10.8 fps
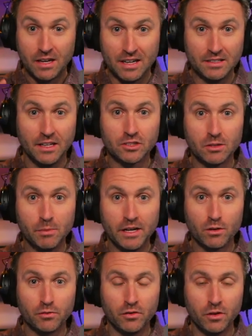Condenser
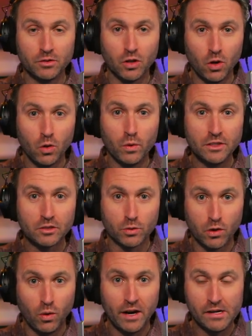microphones always
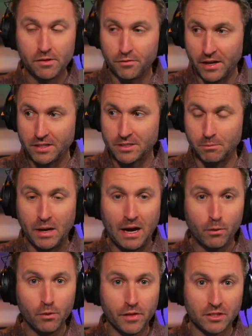require phantom power.